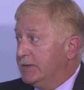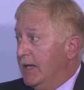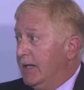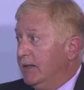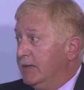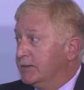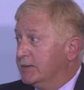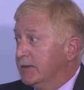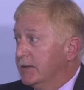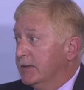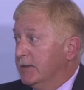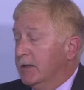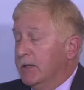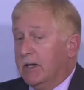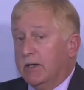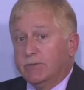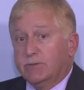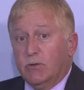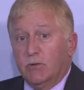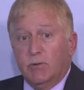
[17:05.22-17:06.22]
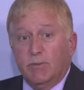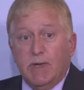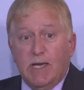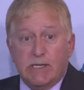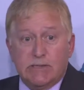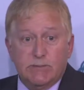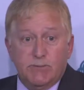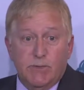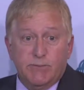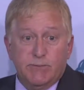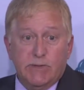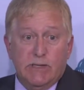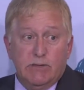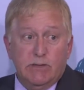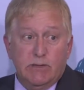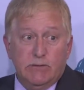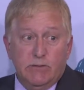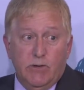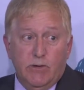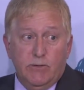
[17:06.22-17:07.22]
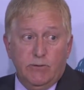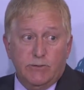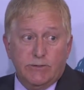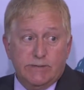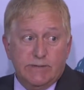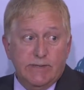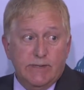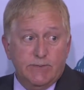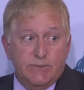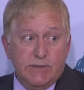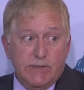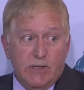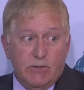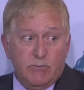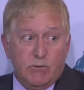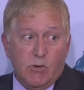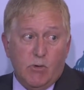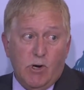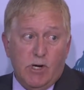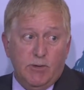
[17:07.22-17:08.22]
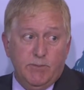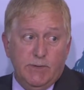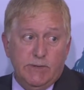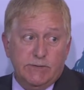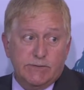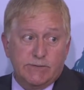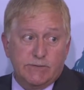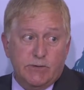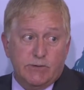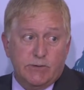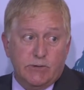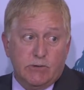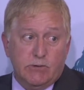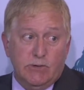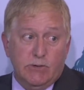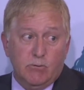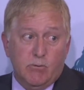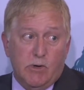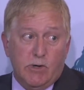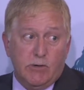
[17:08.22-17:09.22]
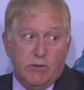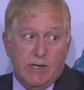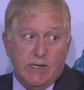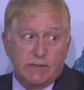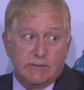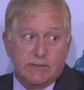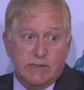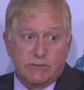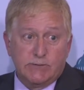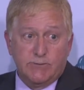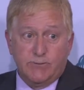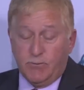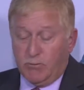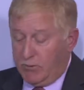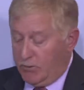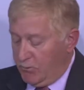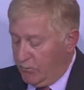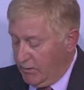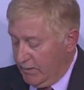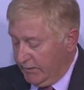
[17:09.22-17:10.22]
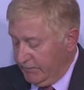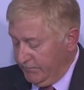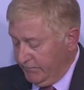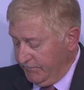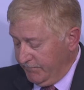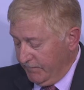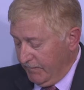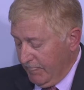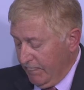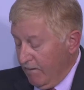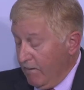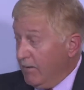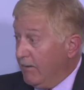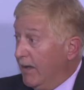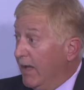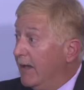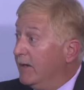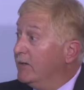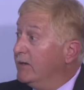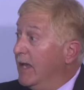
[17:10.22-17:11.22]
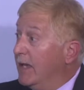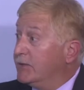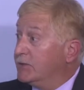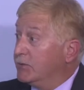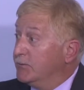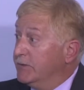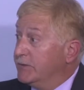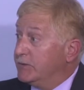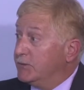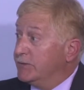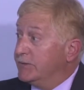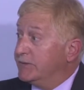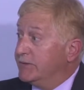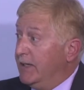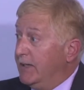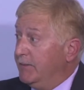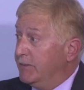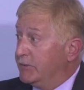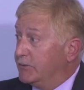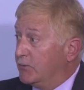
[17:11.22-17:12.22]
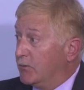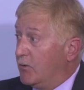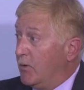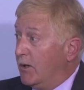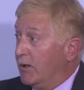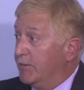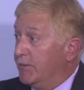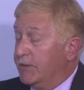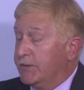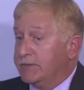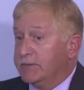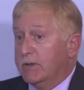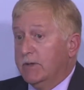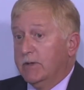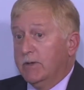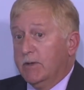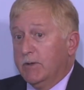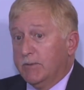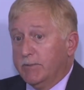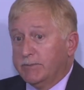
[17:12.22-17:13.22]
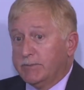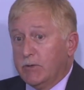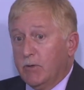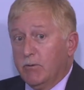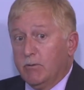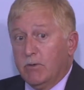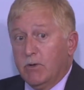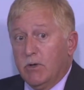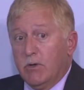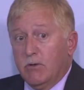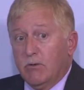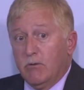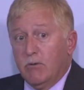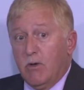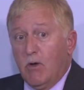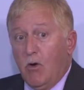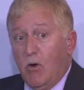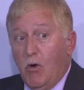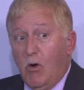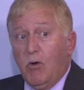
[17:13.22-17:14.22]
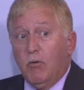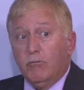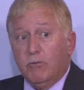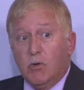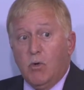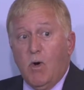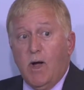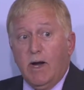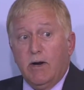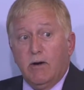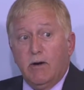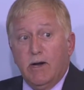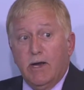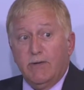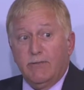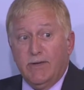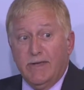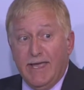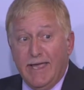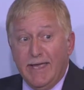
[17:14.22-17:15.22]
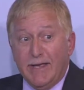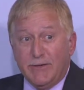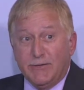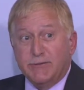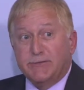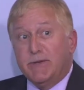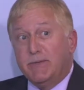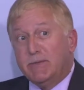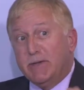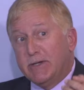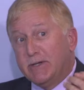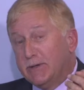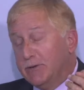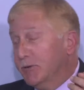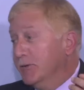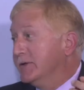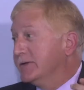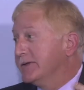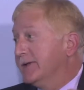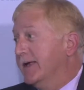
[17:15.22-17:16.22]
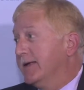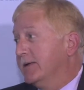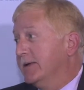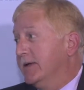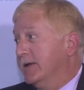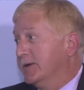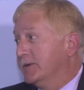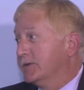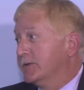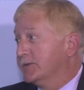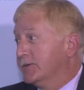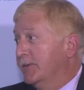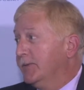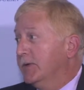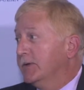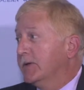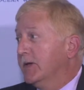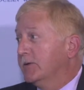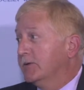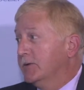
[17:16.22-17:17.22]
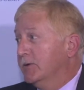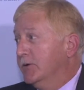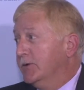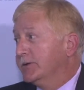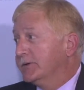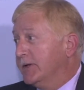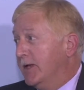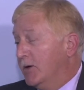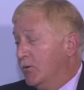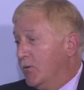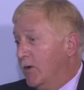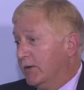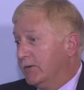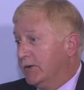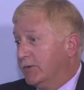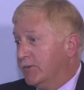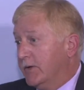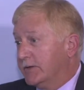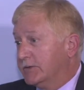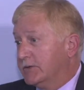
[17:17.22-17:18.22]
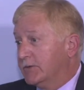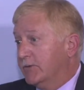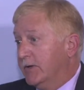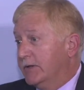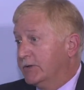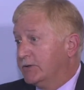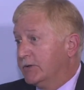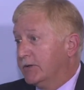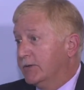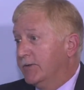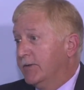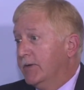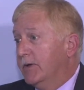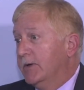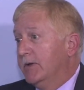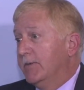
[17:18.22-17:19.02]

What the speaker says: Act, total maximum daily load, or TMDL requirements under Clean Water Act Section 401, and natural resource damage requirements. So all require, at the end, something that looks like this, something that looks like wetland restoration,